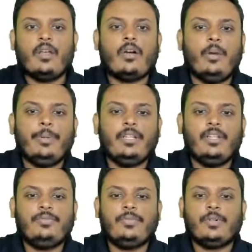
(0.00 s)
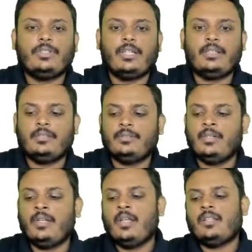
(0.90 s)
Copy this flowchart.
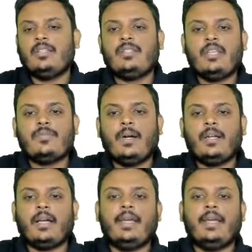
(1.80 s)
This is what